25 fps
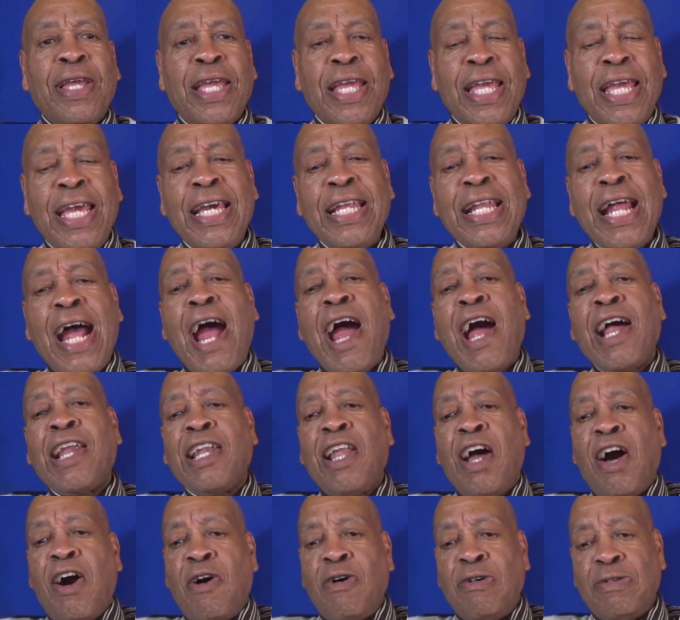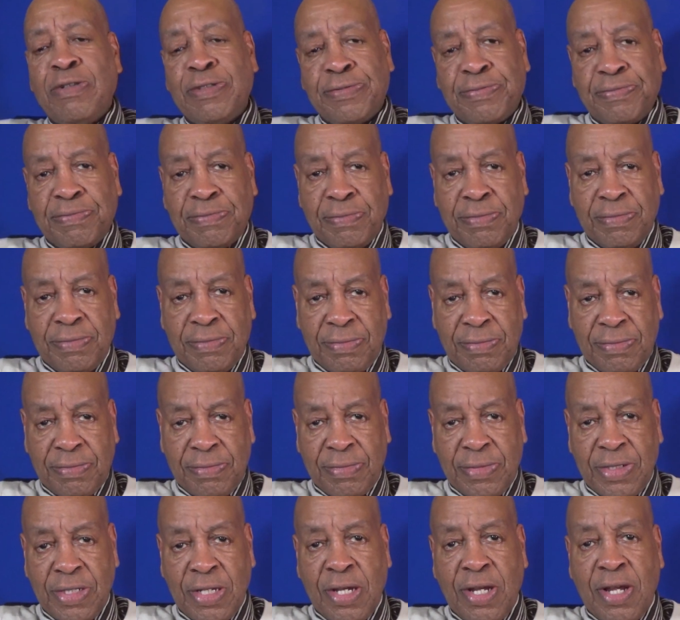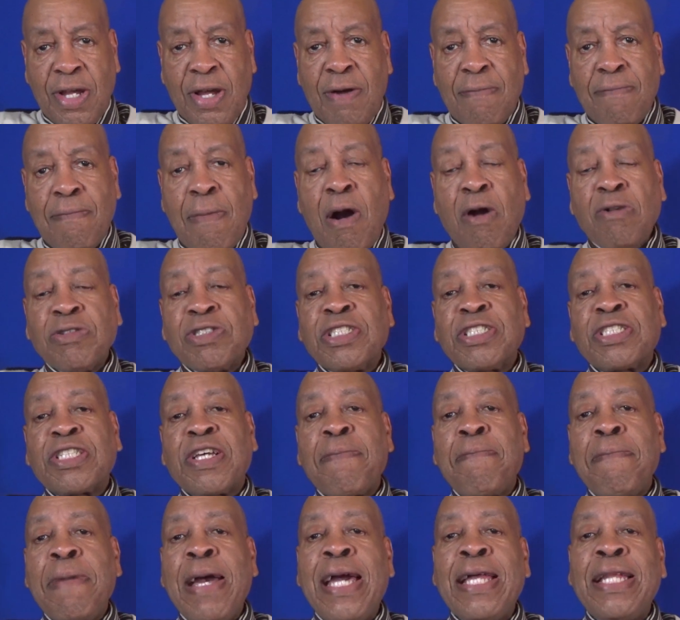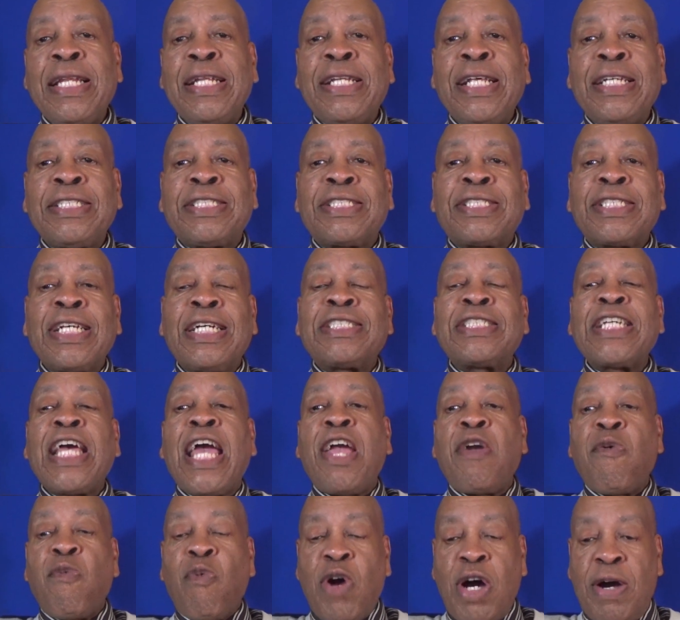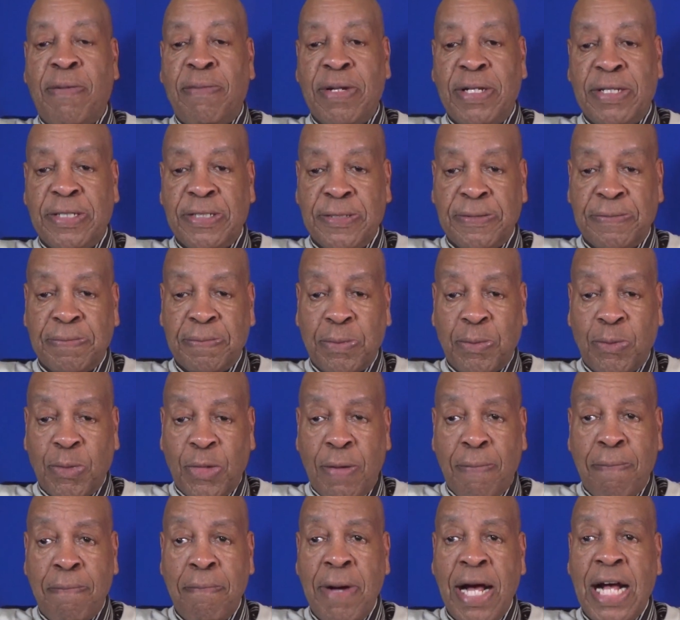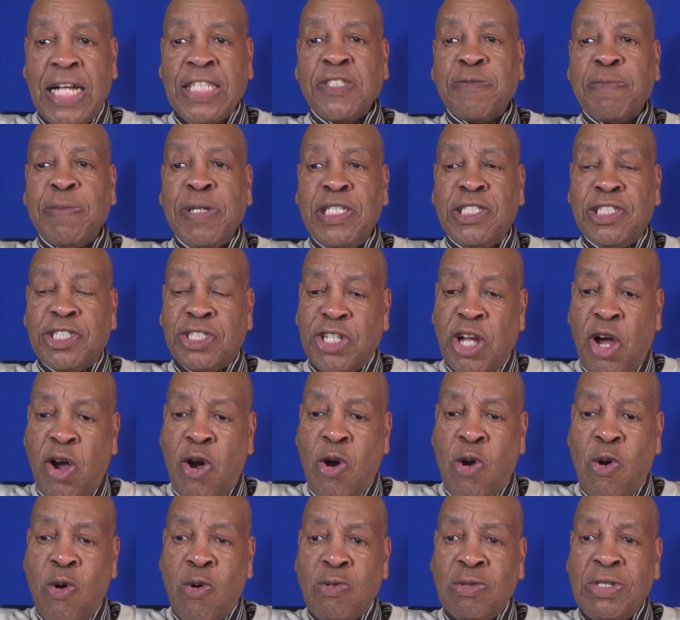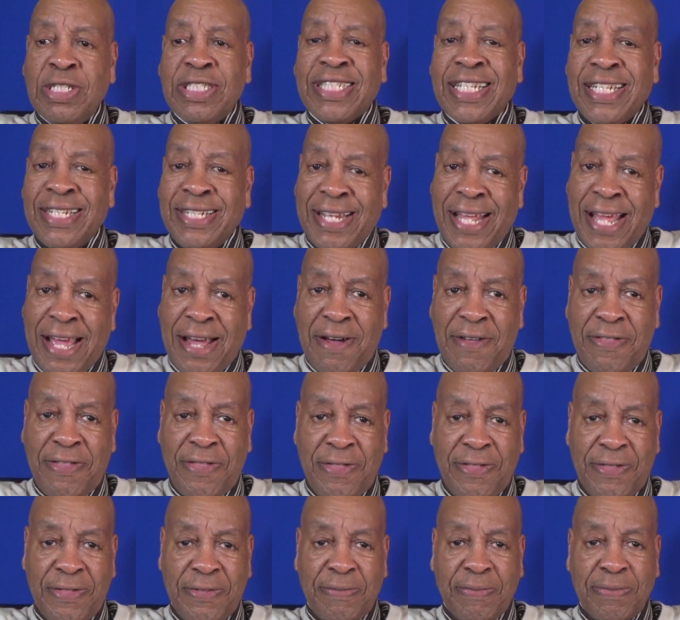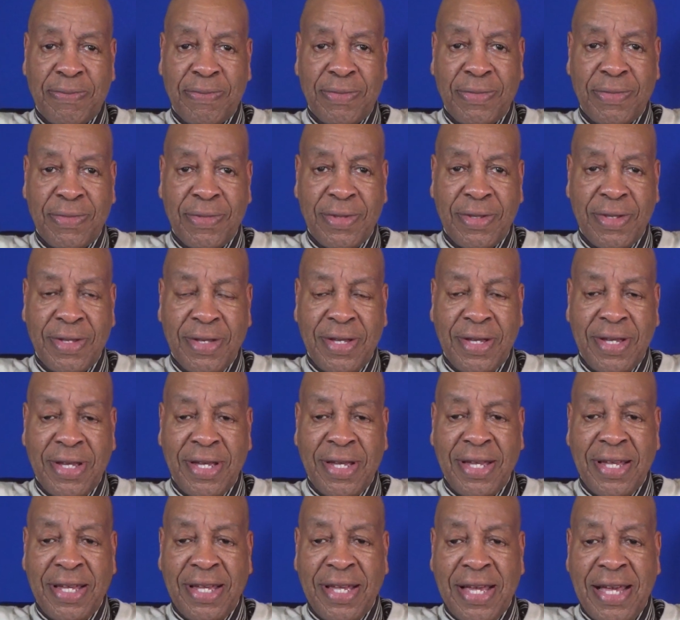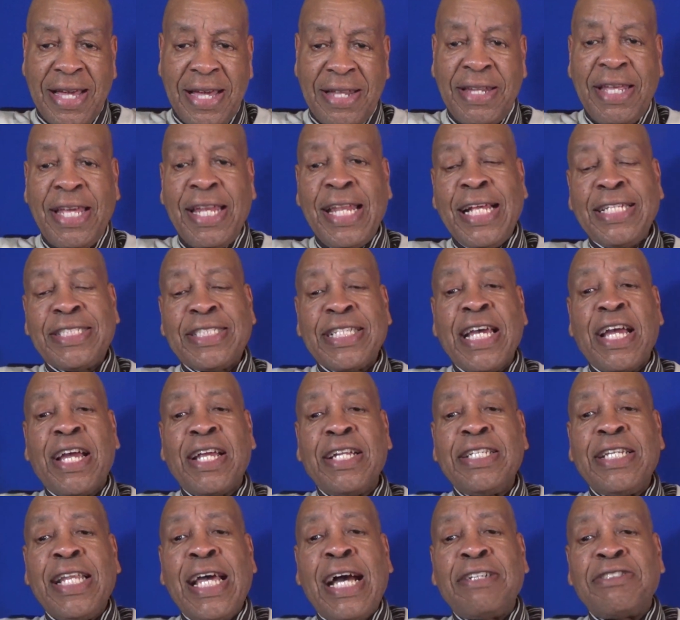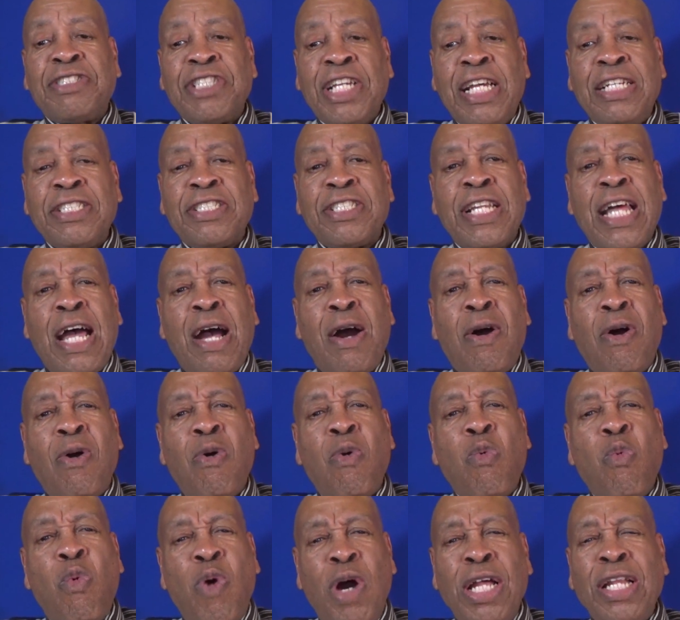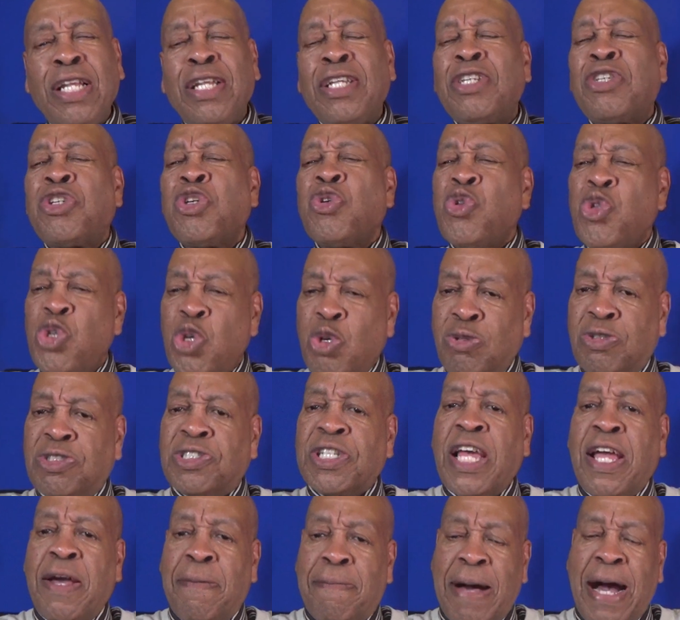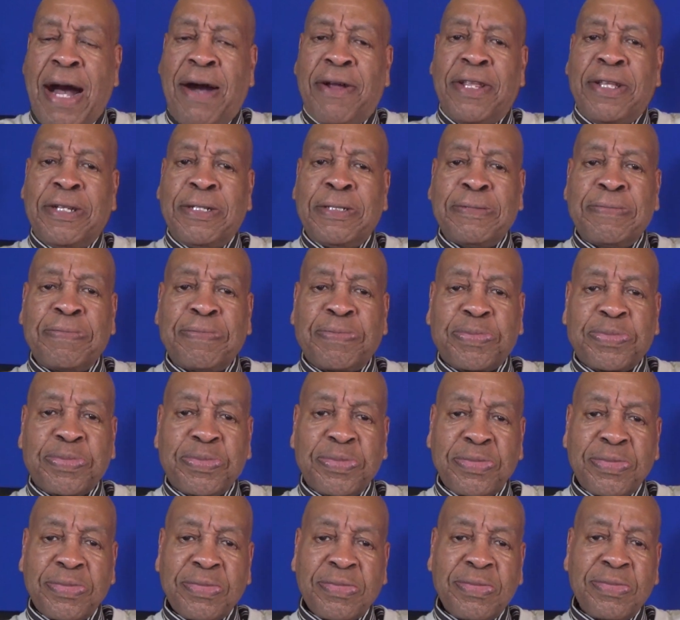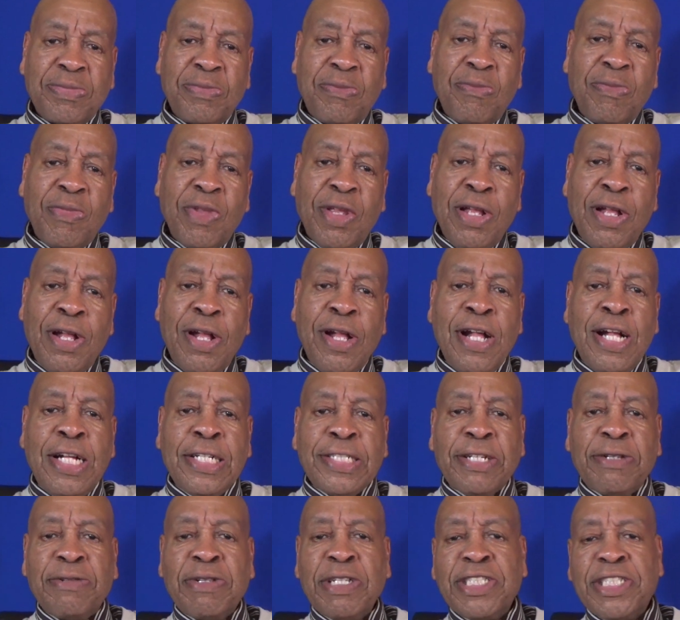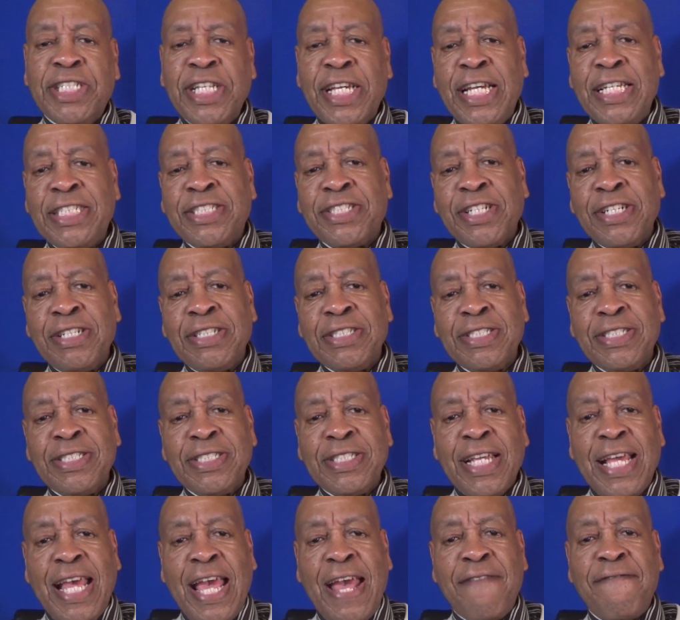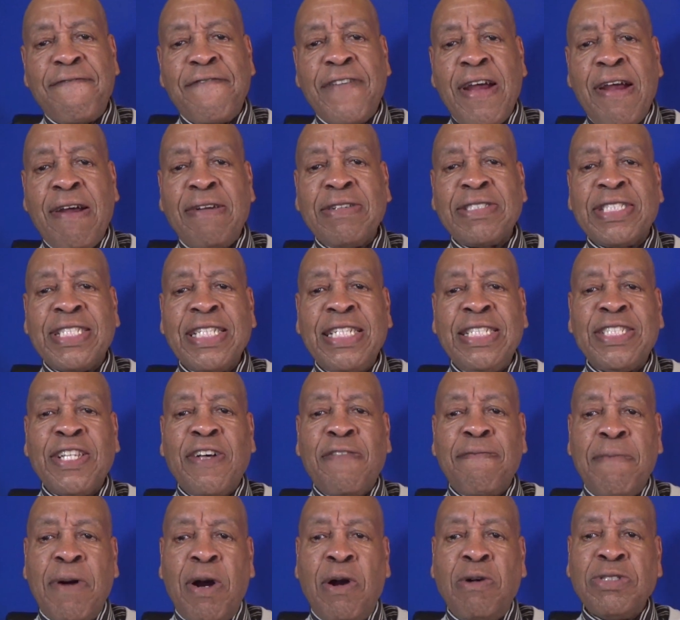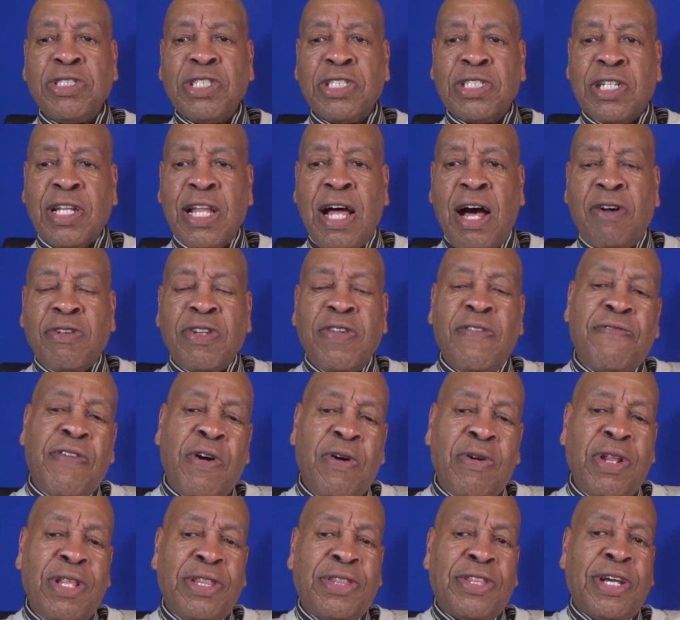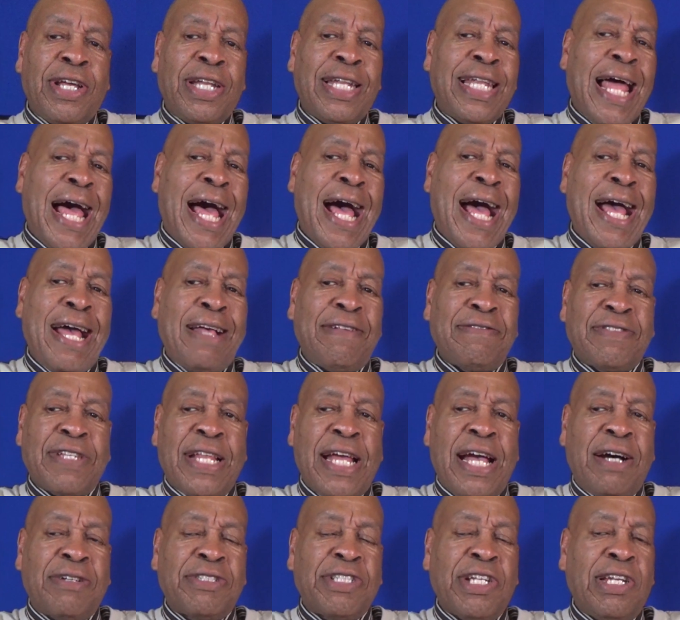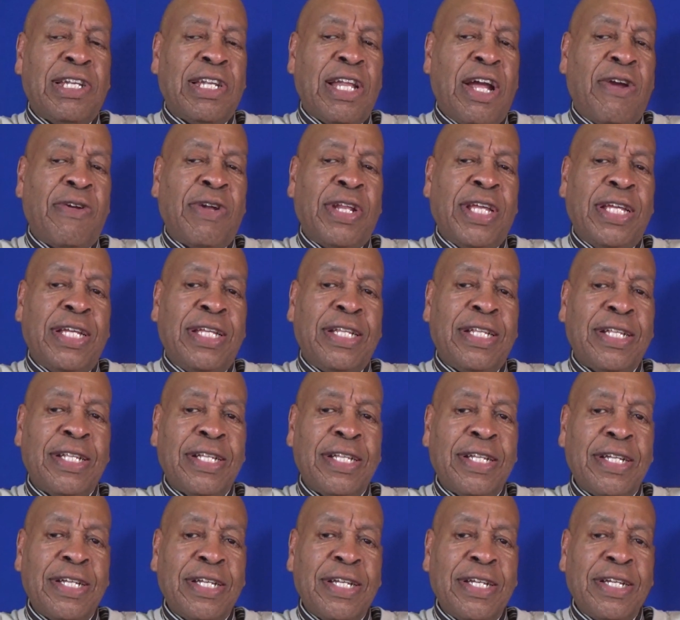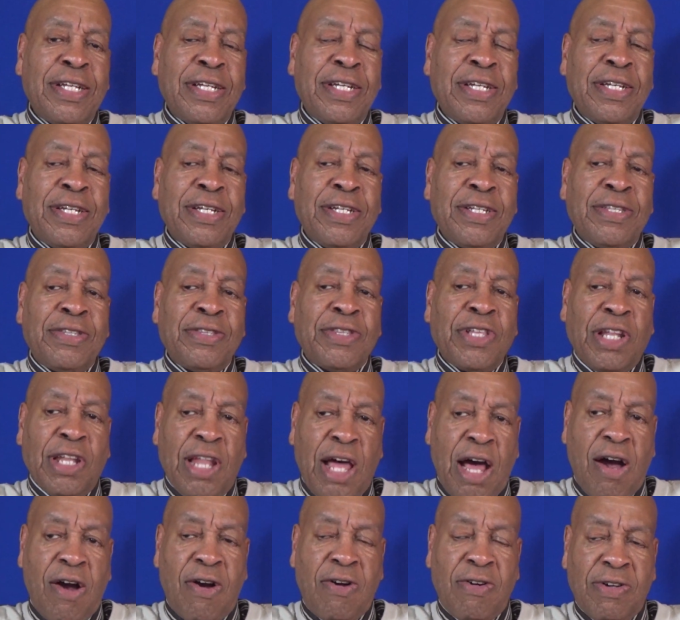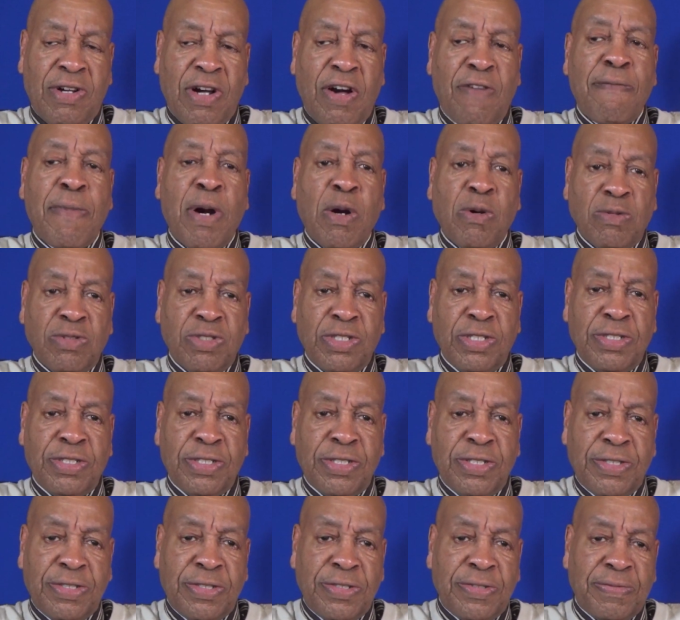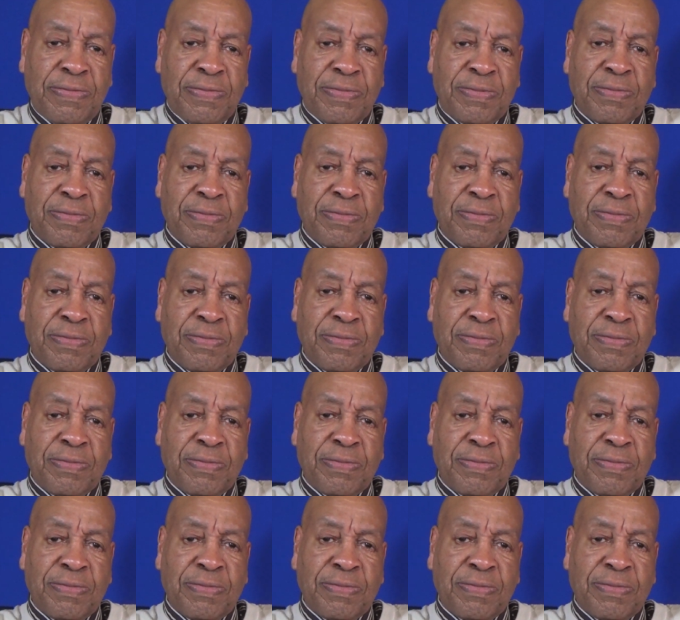"In our law, Moses commanded that such a woman must be stoned to death." And then they said, "Now, Jesus, now, what do you say about it?" So the teachers and Pharisees of Moses' law devoted their lives now to learning the law of Moses.